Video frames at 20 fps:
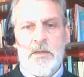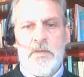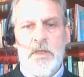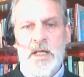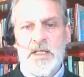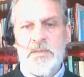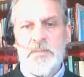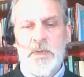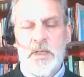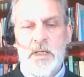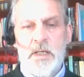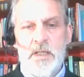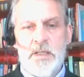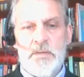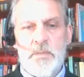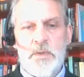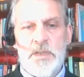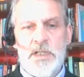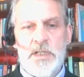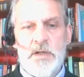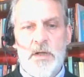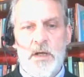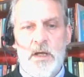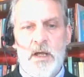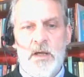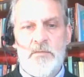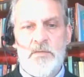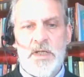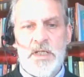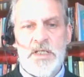That's because we did not
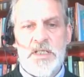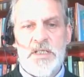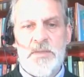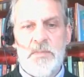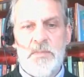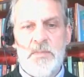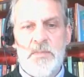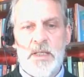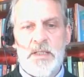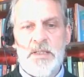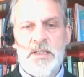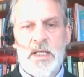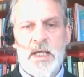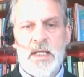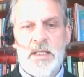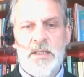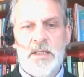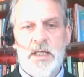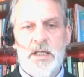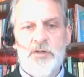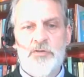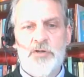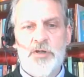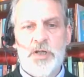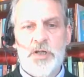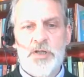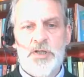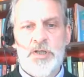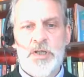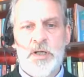have the split and the
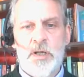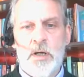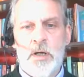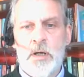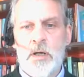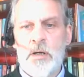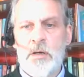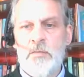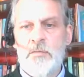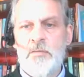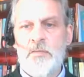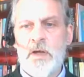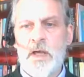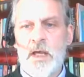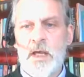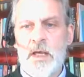introduction of